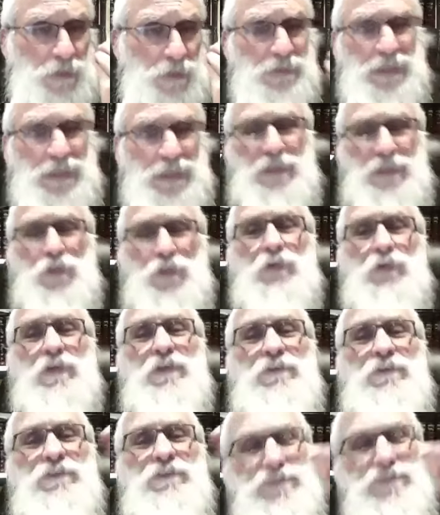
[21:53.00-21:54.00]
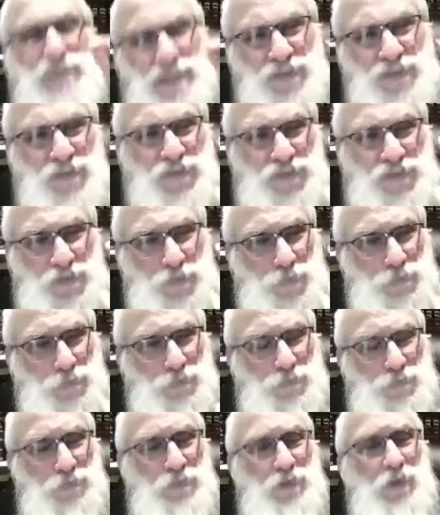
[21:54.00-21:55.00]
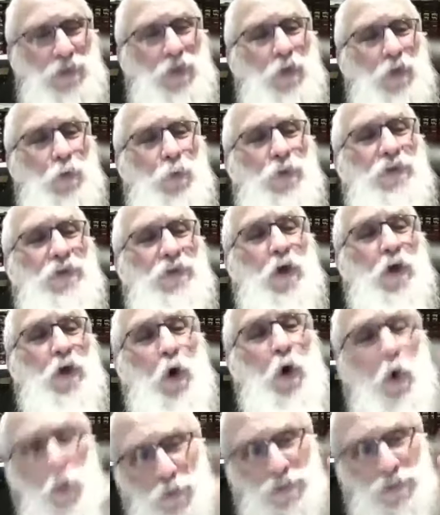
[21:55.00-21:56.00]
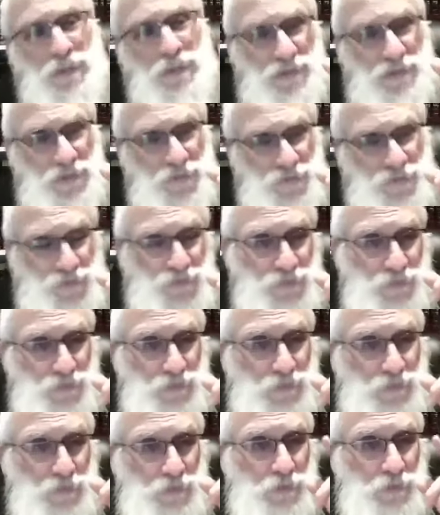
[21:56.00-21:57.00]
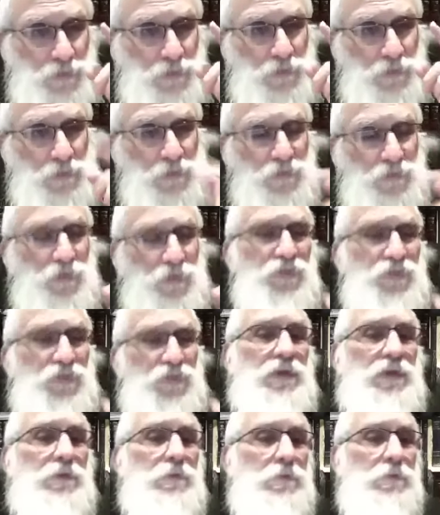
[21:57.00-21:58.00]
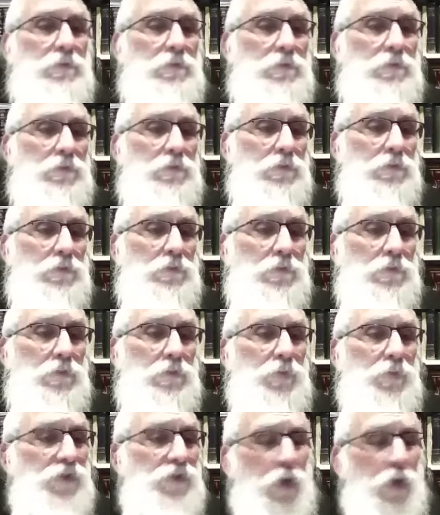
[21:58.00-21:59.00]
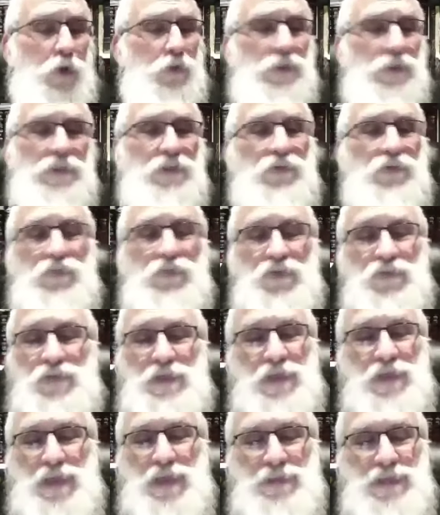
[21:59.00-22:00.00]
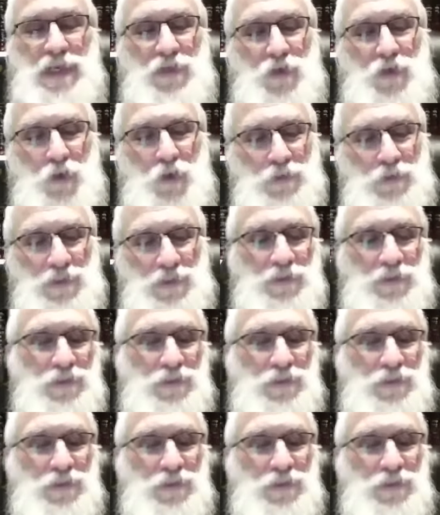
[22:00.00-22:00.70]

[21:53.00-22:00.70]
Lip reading: that he'll convince you with holiness to sin. But the holiness is not holy